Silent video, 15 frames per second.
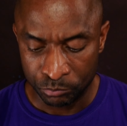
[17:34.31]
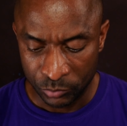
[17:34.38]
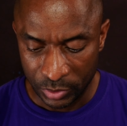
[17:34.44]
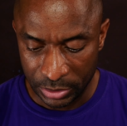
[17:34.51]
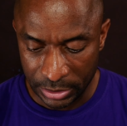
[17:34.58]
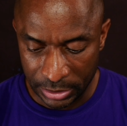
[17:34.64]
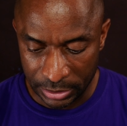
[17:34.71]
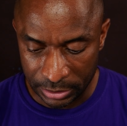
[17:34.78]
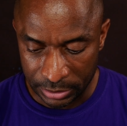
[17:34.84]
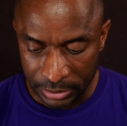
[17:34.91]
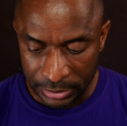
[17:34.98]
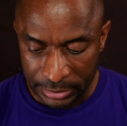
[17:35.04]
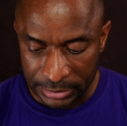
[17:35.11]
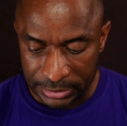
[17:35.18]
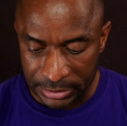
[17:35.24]
Yea,
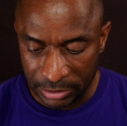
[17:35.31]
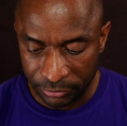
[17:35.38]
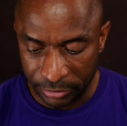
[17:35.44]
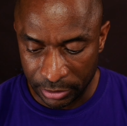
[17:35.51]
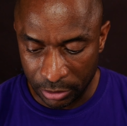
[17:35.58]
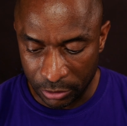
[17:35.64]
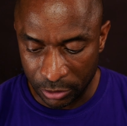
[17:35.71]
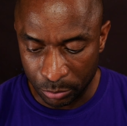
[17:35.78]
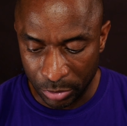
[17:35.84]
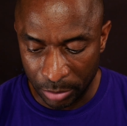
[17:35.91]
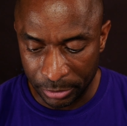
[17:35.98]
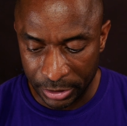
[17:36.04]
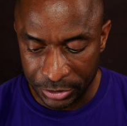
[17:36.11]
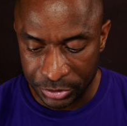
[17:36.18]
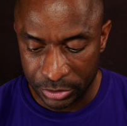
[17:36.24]
seven are an
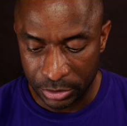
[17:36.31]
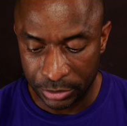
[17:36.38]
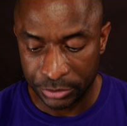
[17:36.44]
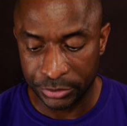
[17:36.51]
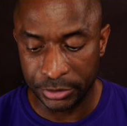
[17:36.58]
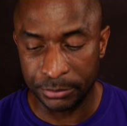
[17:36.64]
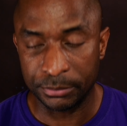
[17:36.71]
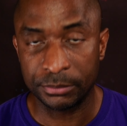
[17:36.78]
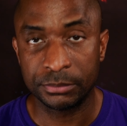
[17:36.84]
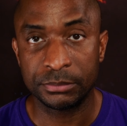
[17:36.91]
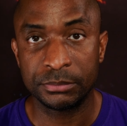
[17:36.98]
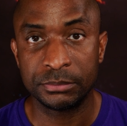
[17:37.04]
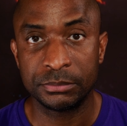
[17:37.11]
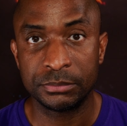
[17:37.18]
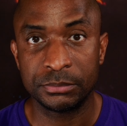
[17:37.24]
abomination unto him.
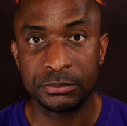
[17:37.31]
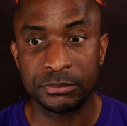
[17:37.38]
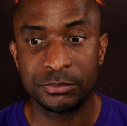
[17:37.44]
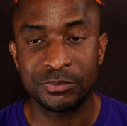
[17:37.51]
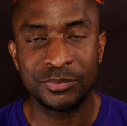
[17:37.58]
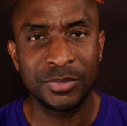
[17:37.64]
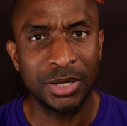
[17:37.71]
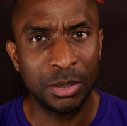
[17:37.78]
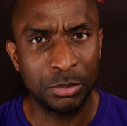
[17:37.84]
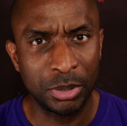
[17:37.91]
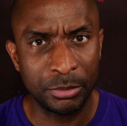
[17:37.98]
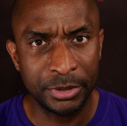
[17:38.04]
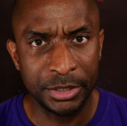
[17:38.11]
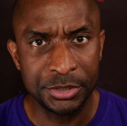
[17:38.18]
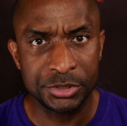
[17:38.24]

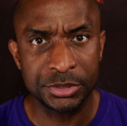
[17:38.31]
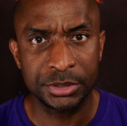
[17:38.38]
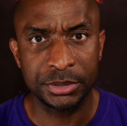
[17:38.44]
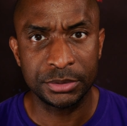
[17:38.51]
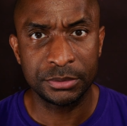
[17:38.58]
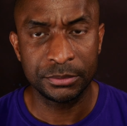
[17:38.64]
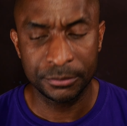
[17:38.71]
Abomination.